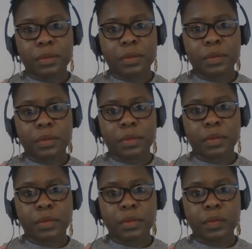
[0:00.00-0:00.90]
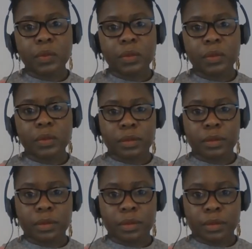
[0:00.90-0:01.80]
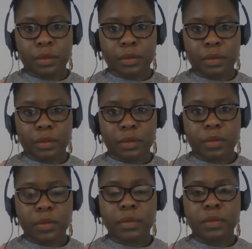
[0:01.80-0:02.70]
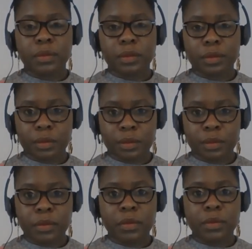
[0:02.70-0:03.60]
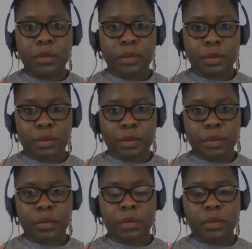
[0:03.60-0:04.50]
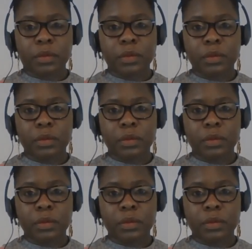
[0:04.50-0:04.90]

(silent)